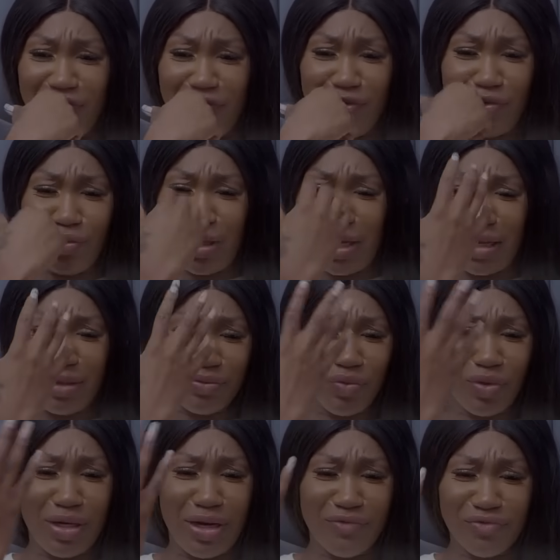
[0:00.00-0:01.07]
Look at
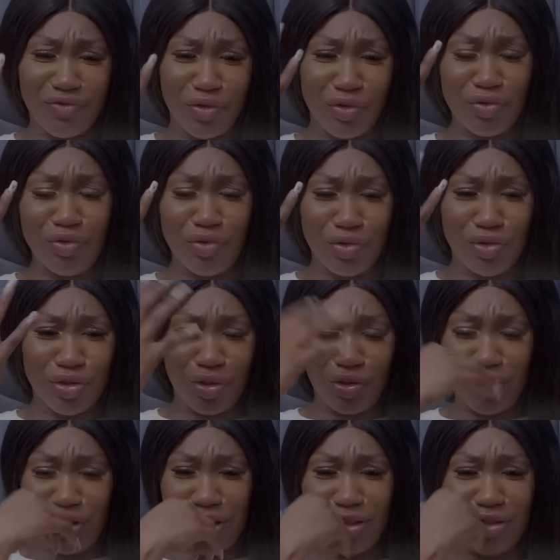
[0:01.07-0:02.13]
what I've done to Josh.